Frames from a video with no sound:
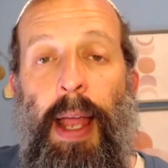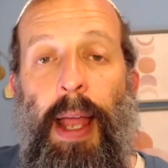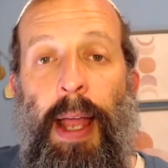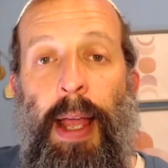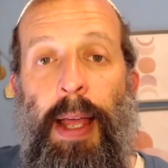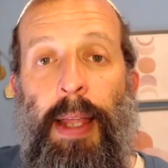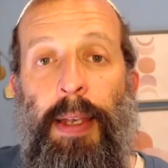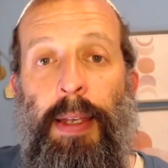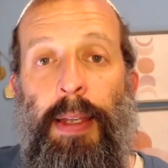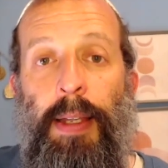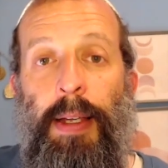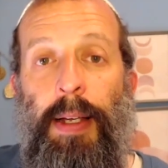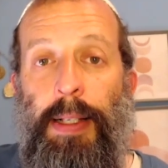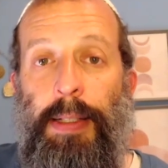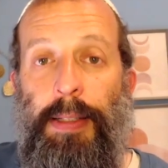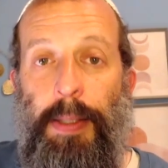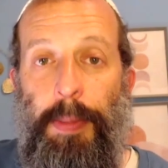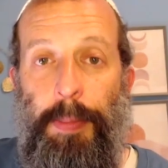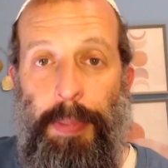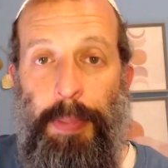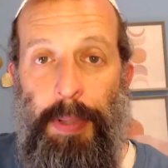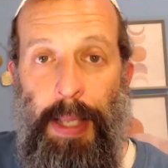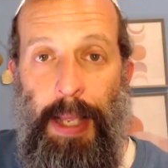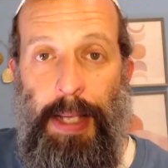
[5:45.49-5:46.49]
And it's
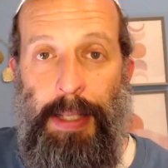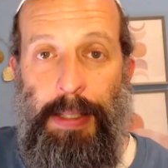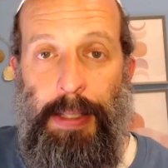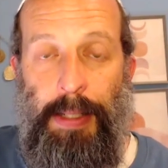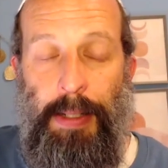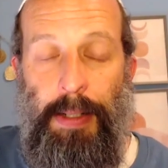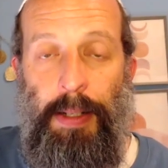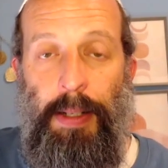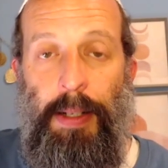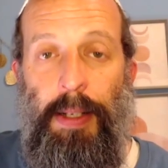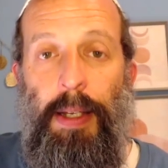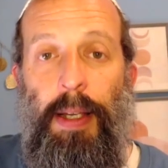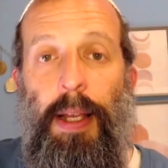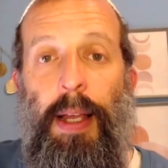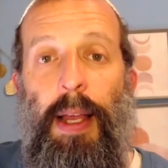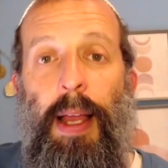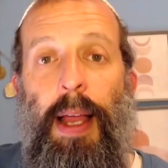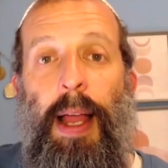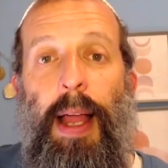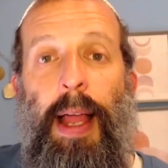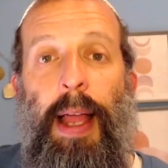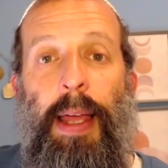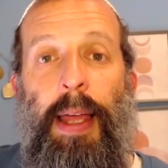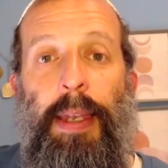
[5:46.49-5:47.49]
a blessing,
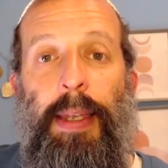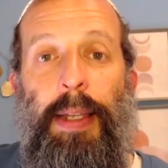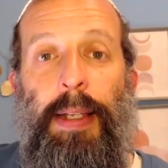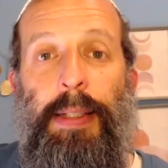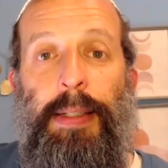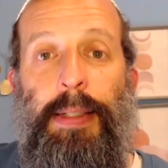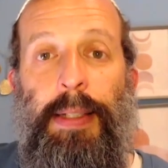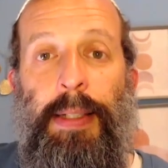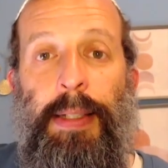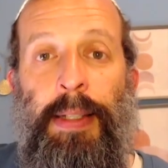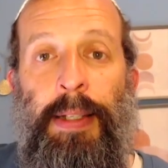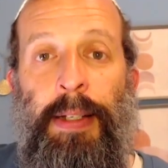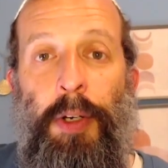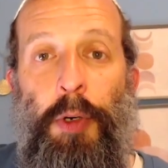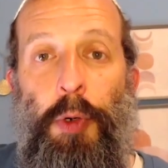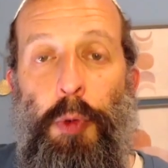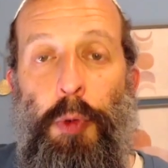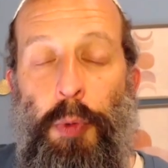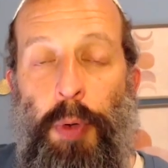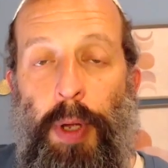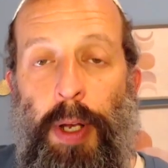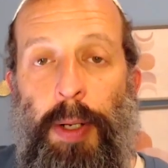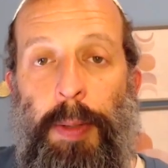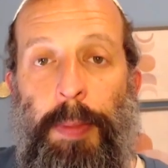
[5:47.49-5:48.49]
and it's an
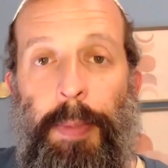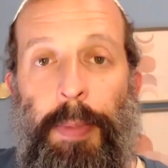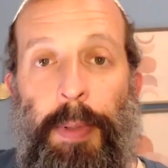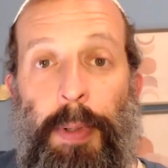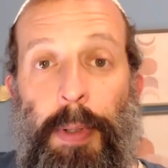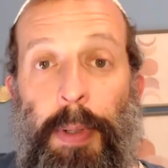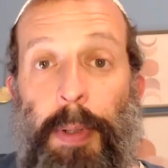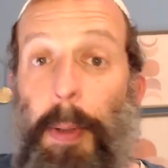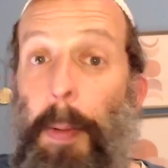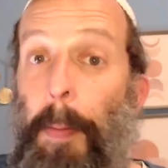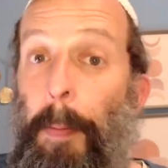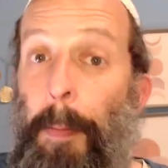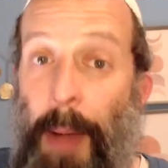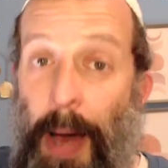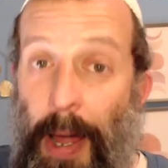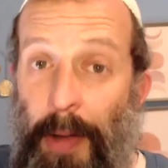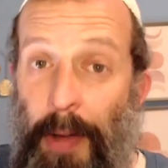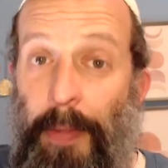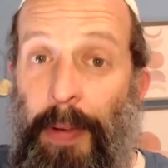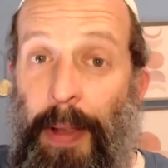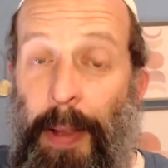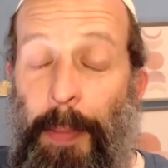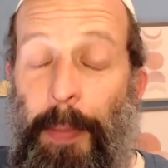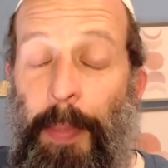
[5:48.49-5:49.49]
incredible
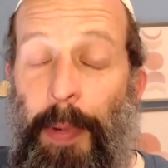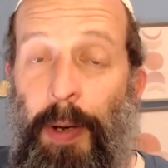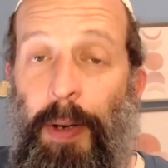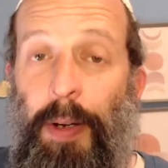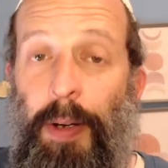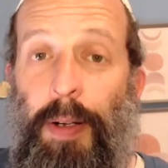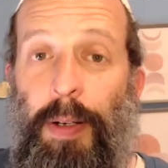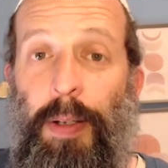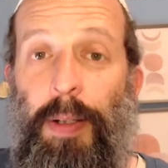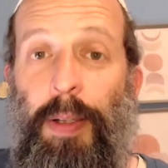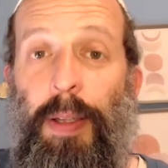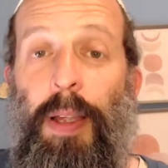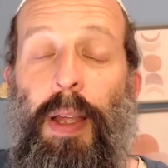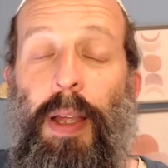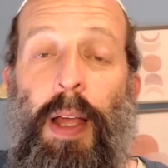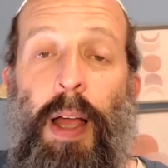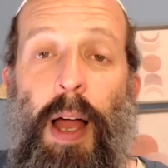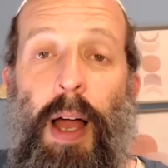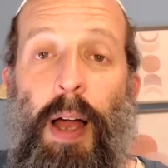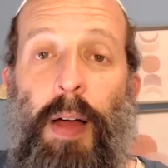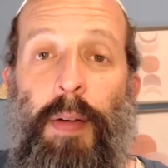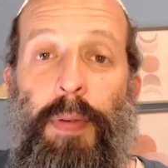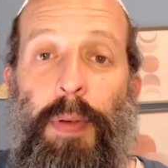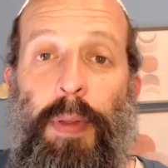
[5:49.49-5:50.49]
modern day miracle
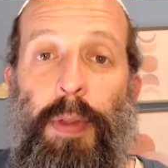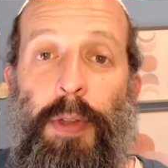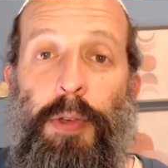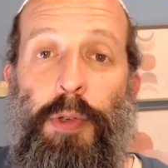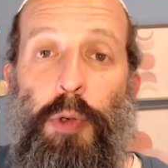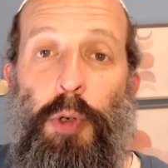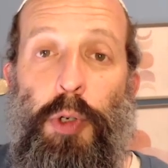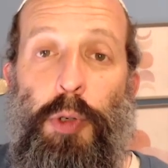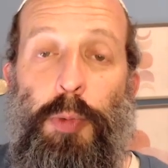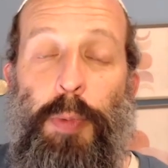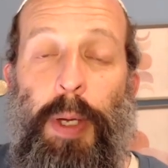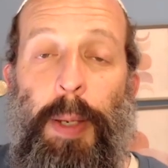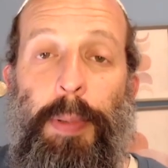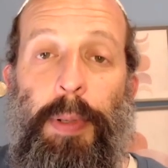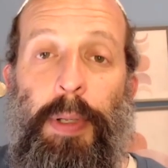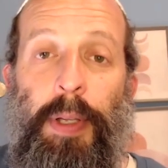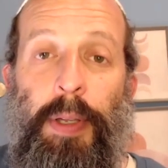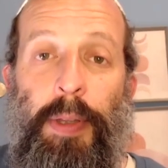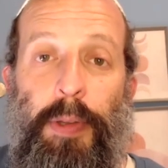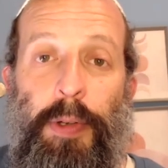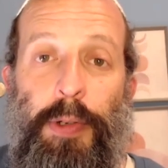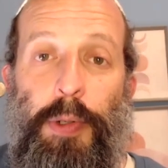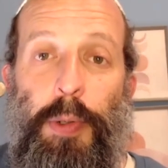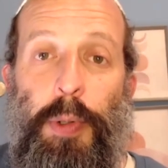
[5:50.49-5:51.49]
for the Jewish people
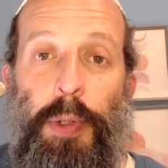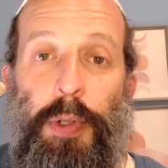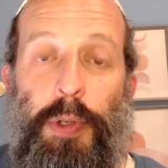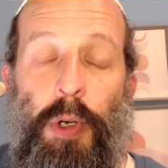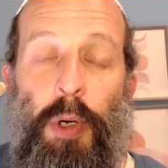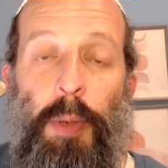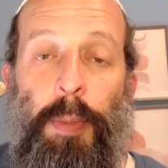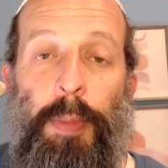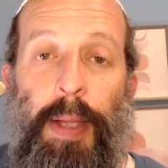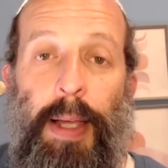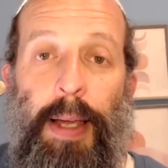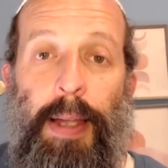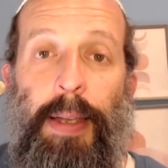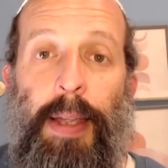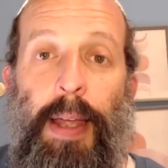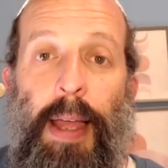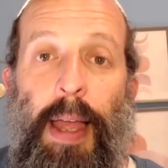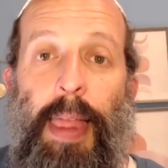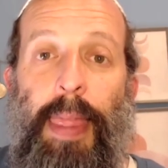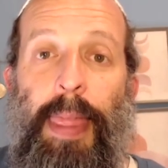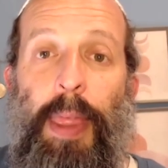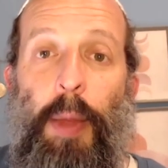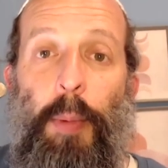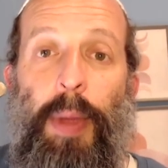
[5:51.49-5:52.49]
in the Jewish homeland
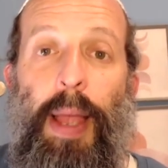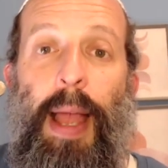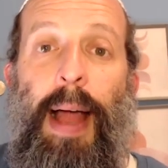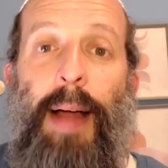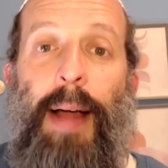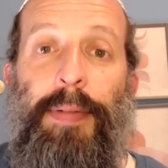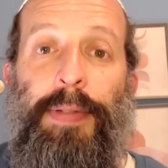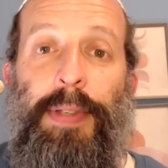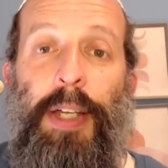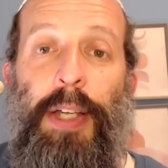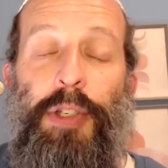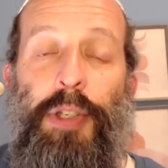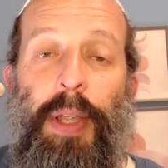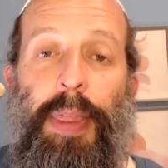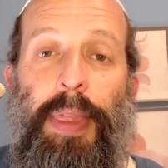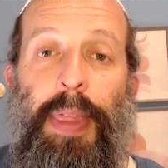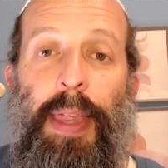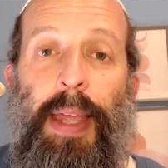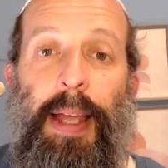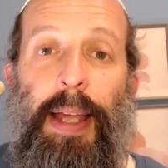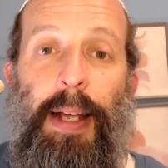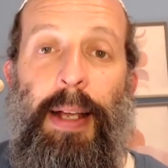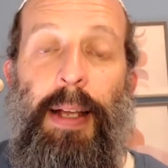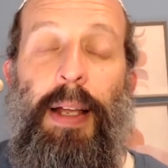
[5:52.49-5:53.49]
that we have such a
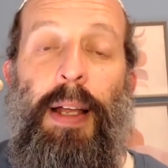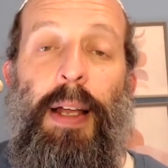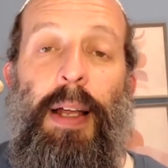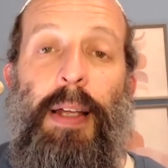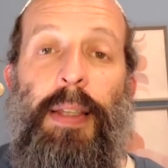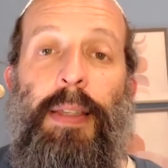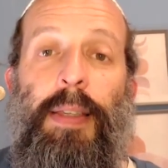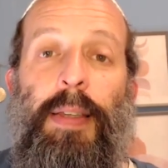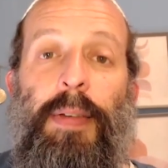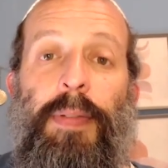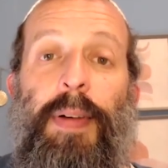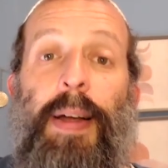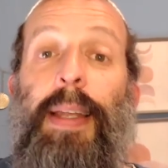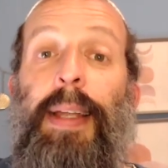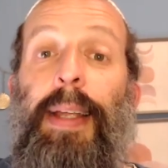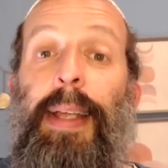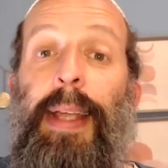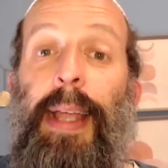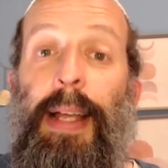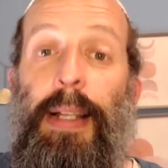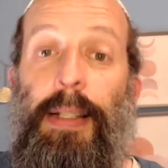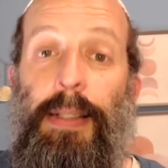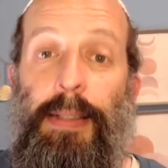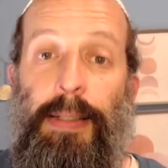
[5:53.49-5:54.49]
thing to fight
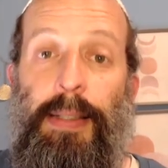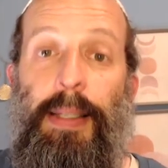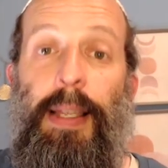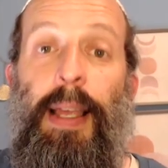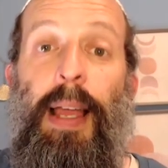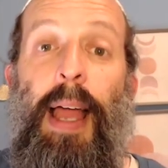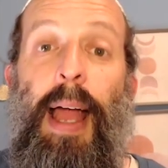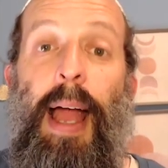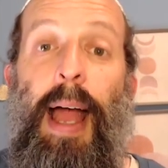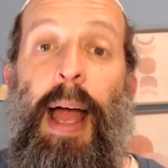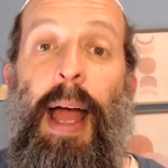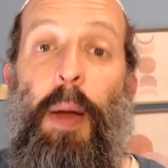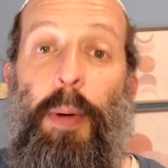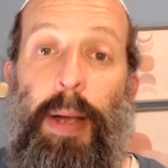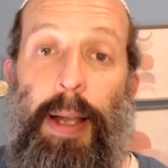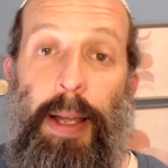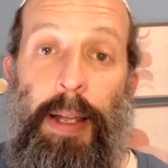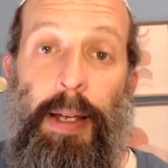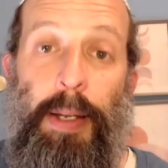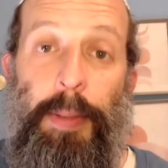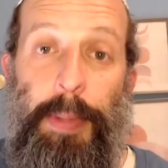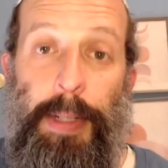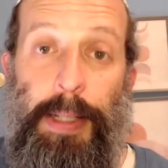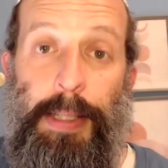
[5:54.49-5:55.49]
against our
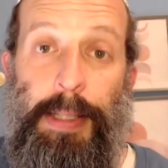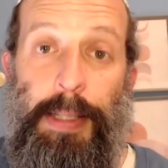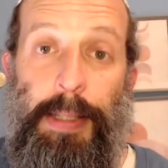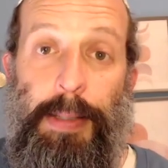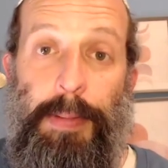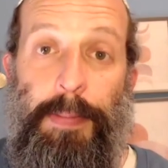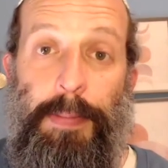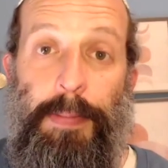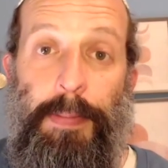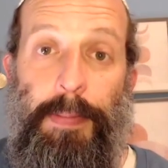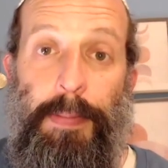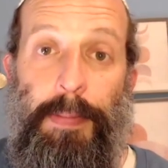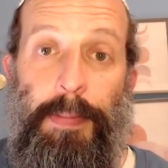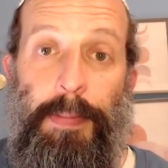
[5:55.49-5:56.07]
enemies.